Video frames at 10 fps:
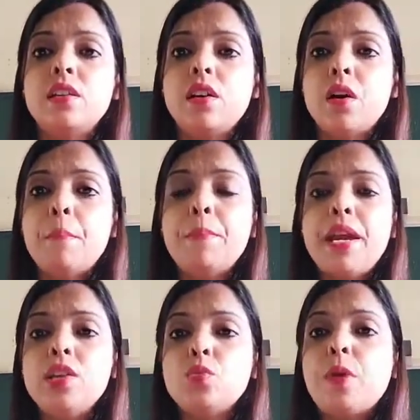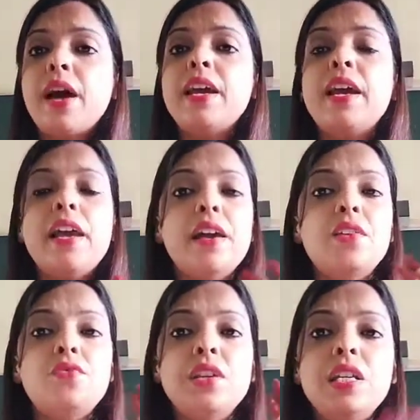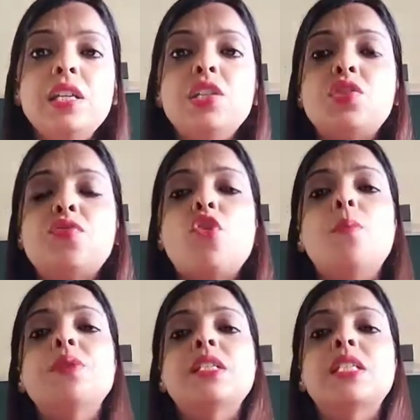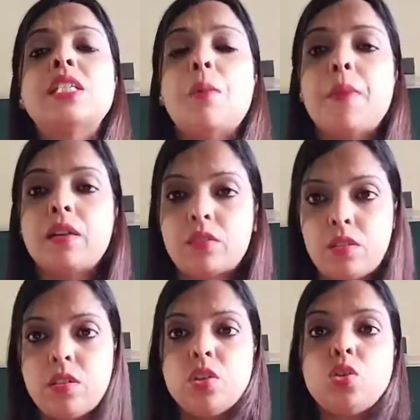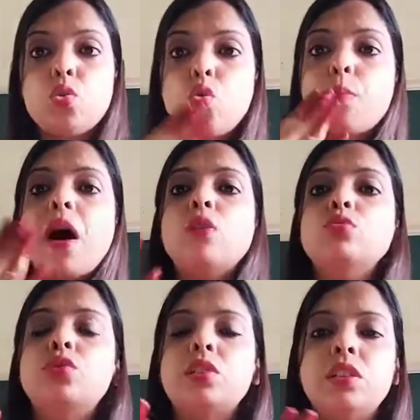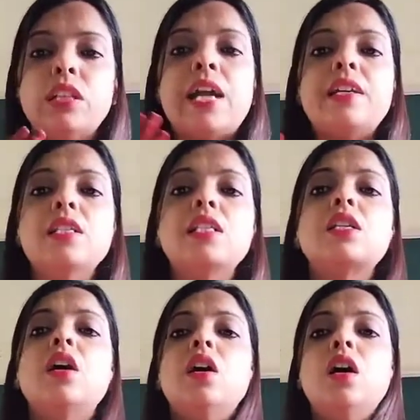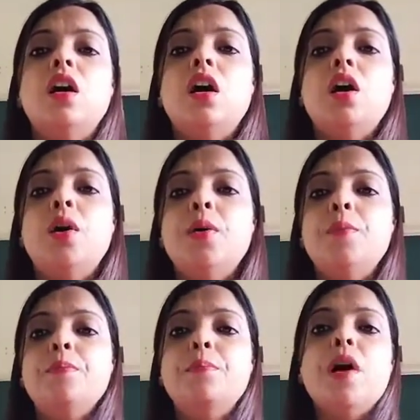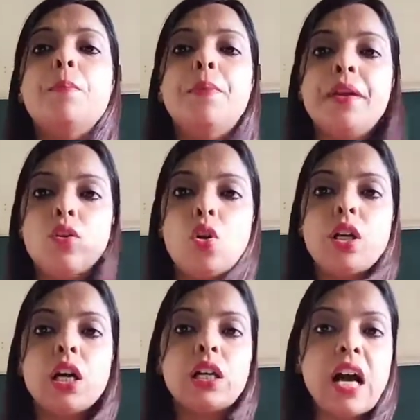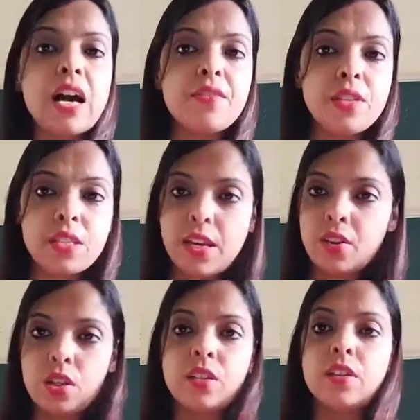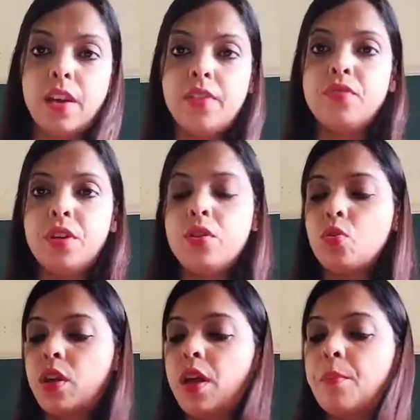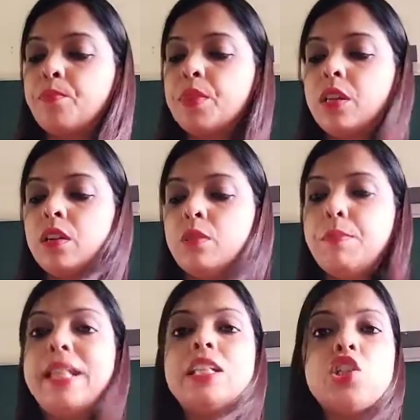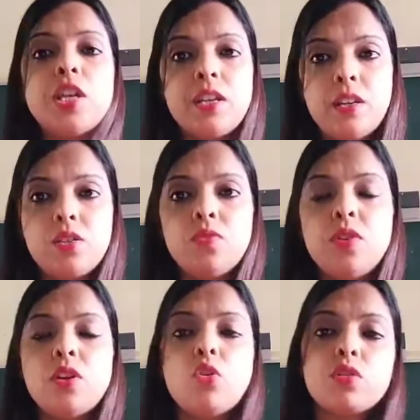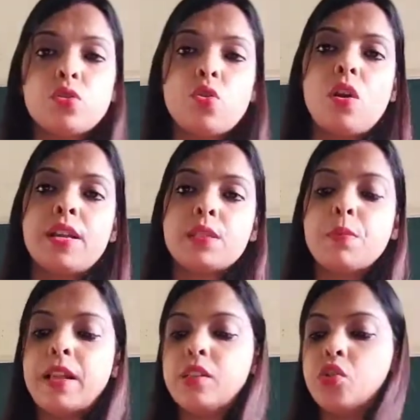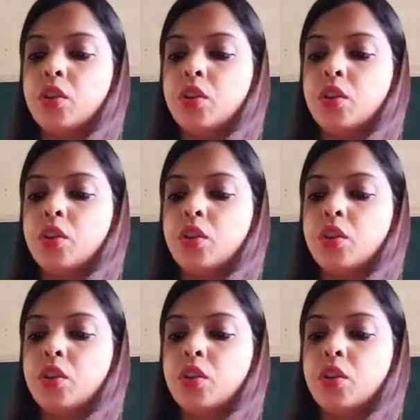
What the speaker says: made by air released from the stomach through mouth, that is burping, or dakar we say it in Hindi, okay? Belching, it will be also called as belching.